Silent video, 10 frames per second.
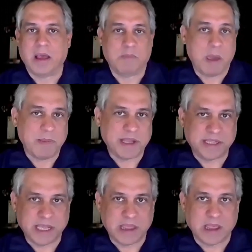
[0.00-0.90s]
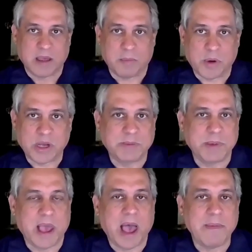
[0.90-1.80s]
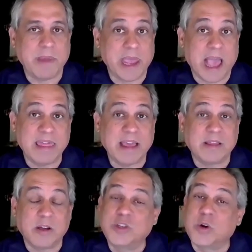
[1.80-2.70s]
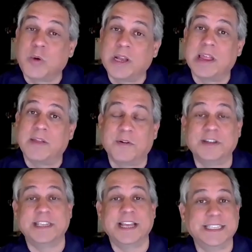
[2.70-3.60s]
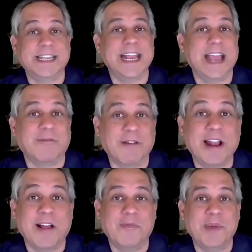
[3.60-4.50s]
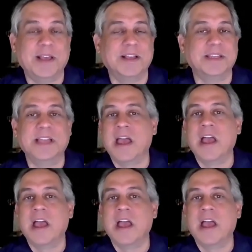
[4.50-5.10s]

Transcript: maybe you see the books behind me. I think those are one of the first things that I get rid of because